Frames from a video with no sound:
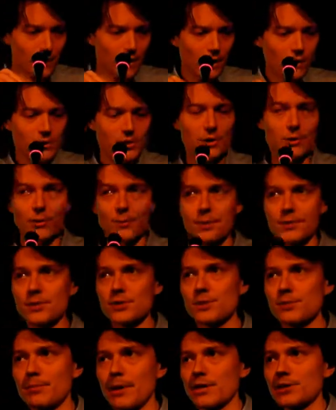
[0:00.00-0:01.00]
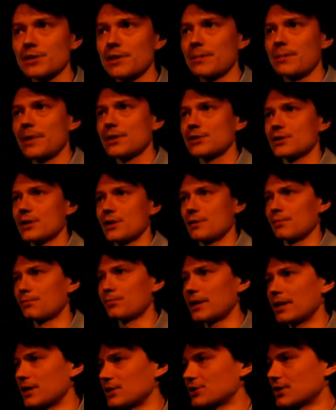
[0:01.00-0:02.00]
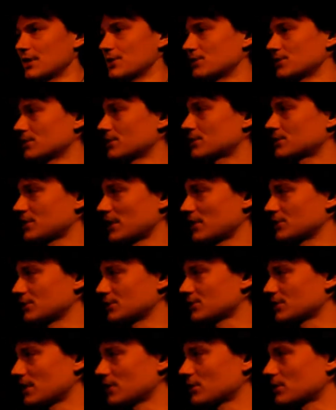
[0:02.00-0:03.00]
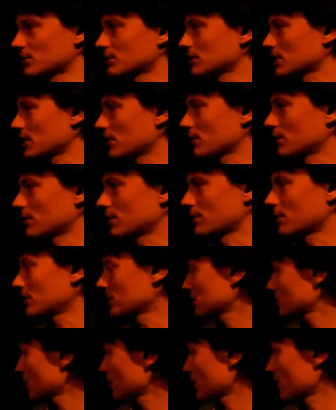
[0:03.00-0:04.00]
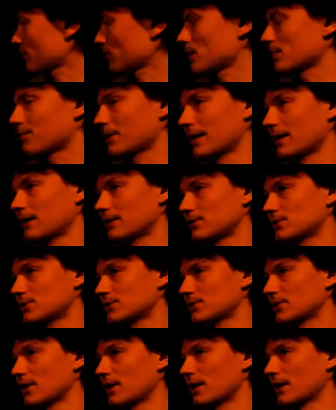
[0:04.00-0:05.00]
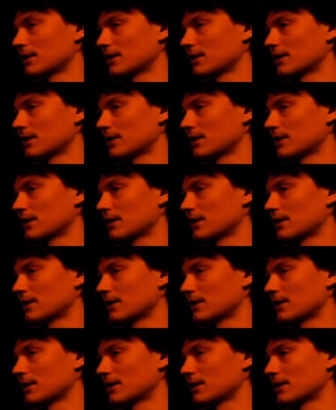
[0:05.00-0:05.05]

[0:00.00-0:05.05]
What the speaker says: So, this is basically based on plane changes, and you can see here that these are the 3 planes